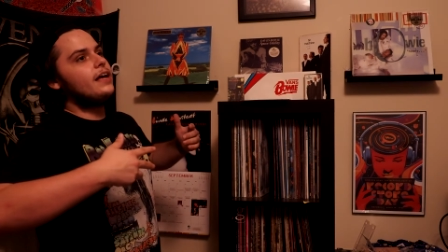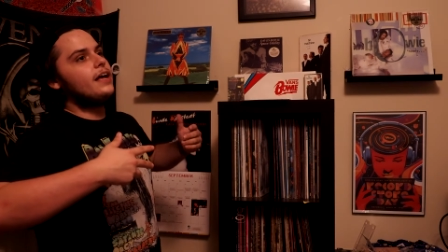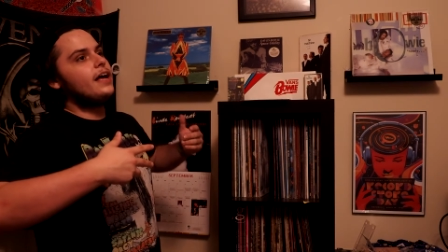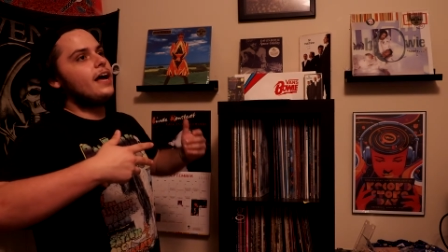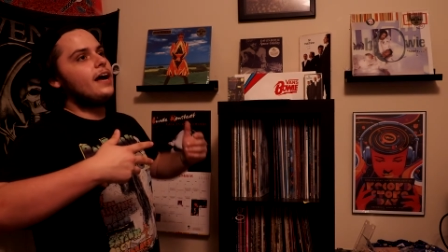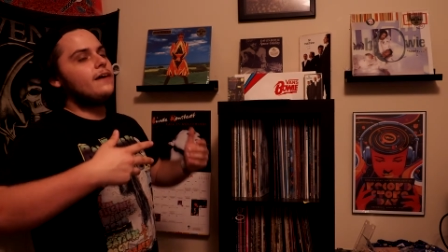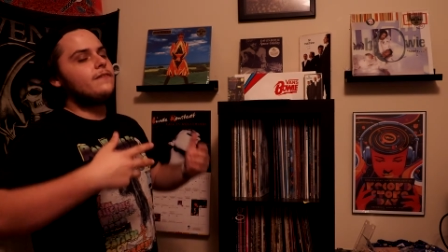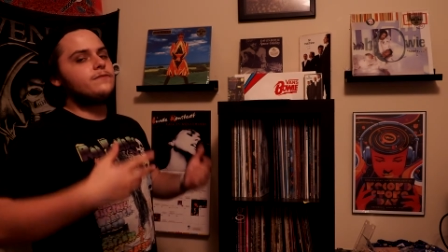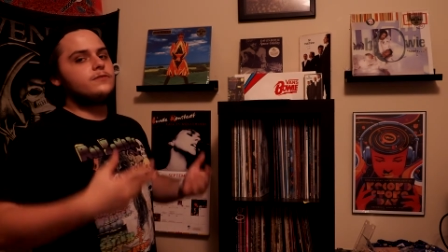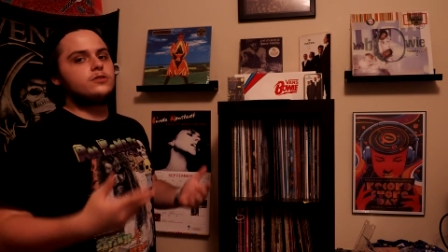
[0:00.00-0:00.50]

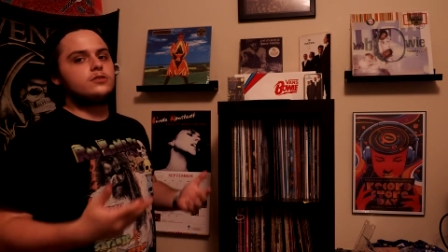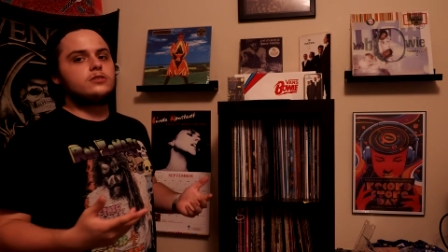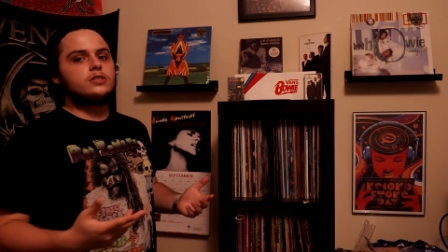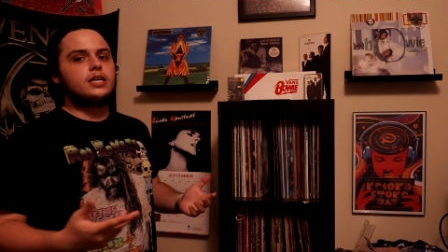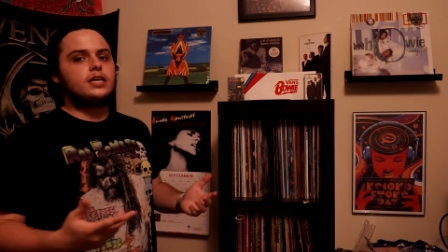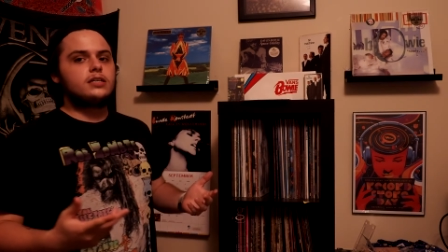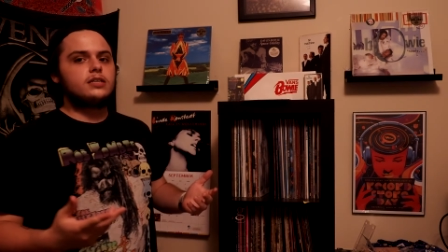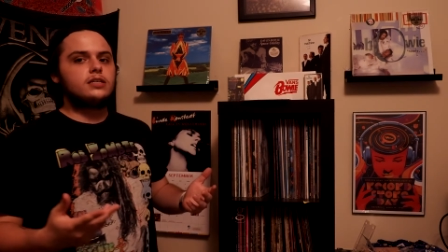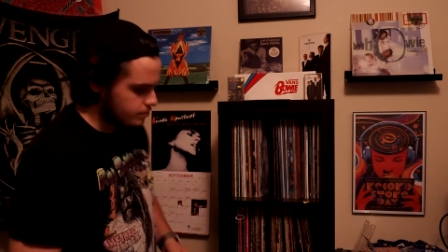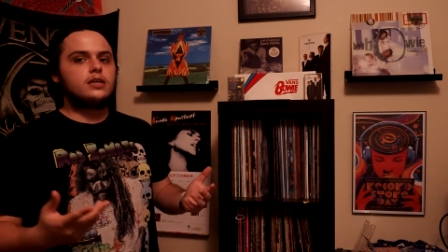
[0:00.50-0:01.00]
after
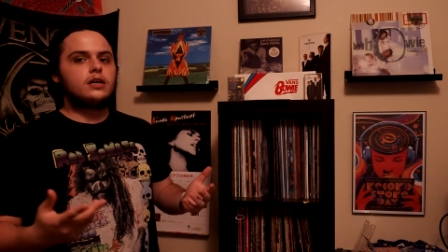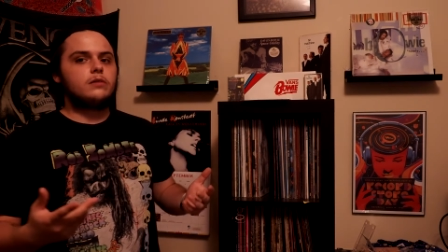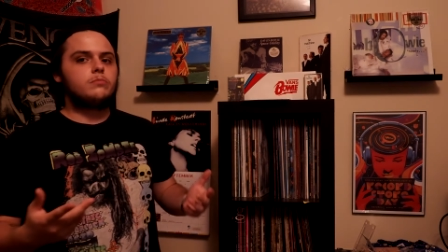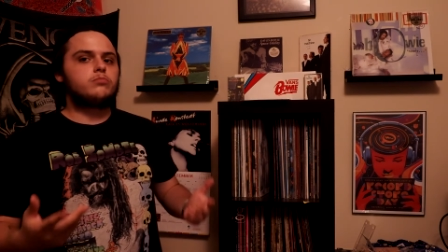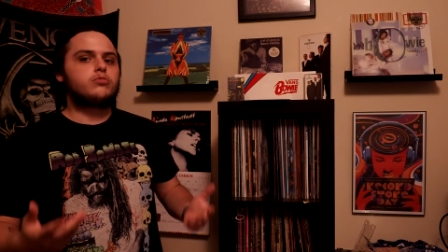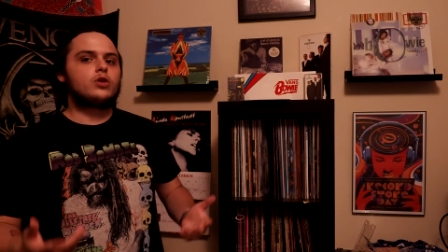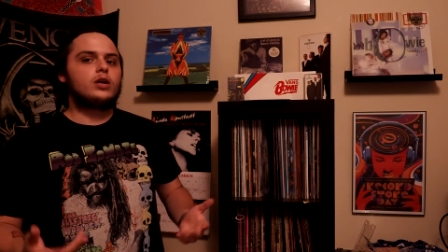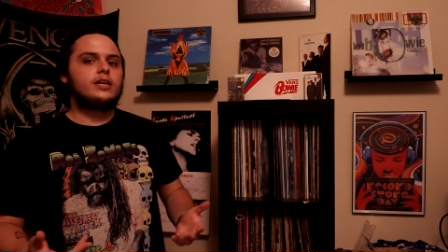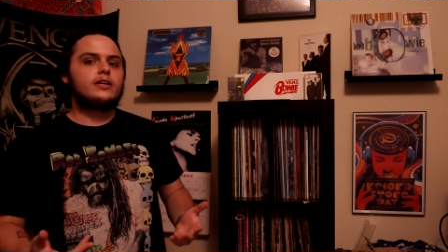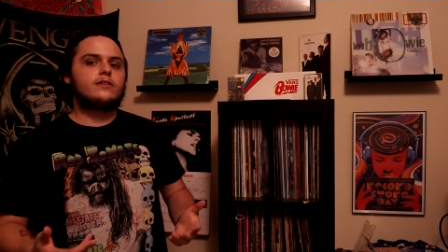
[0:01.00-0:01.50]
taking a
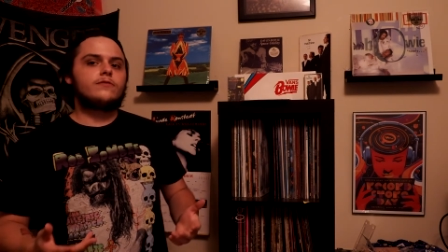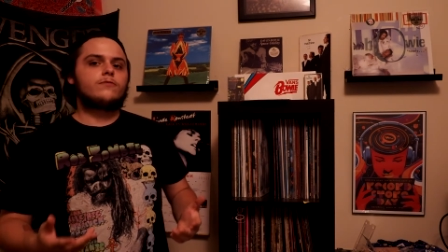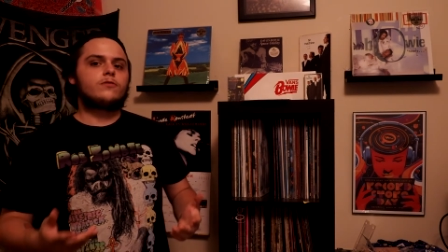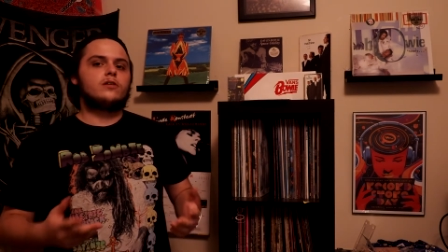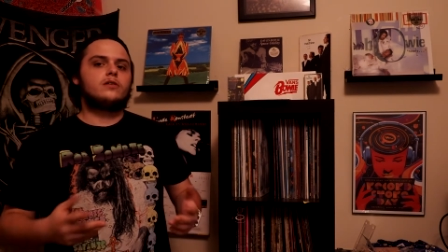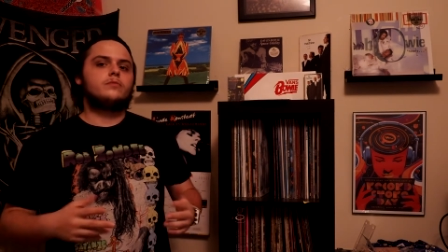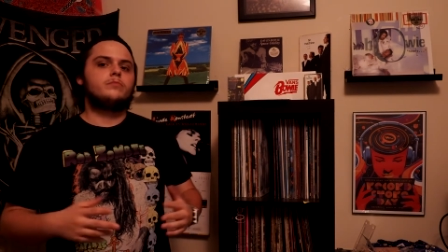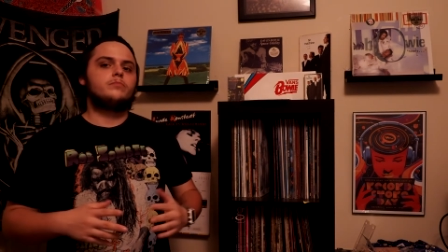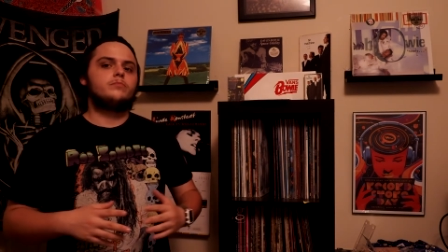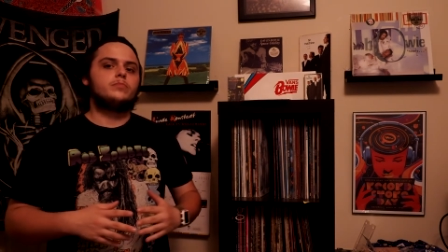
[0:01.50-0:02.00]
break
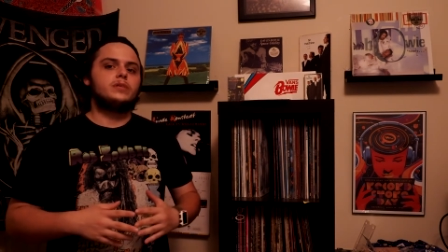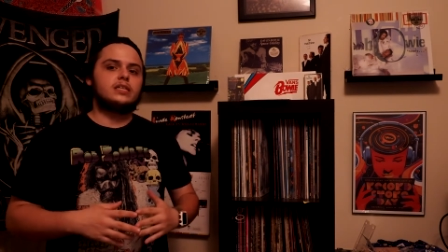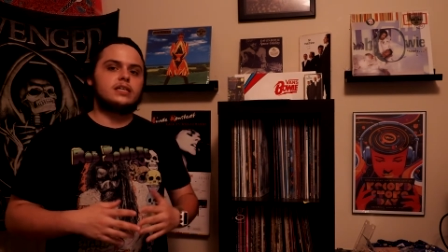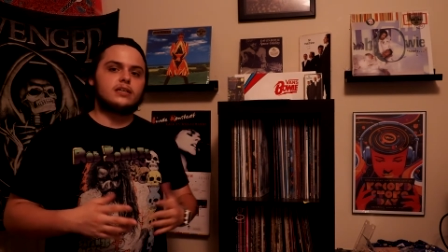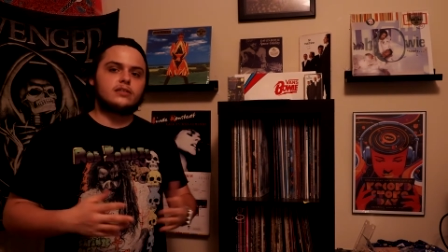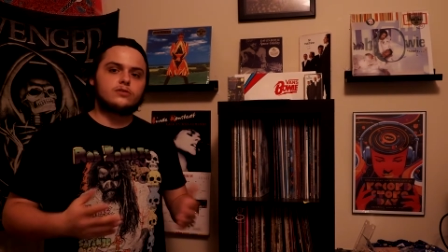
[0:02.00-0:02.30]
from being a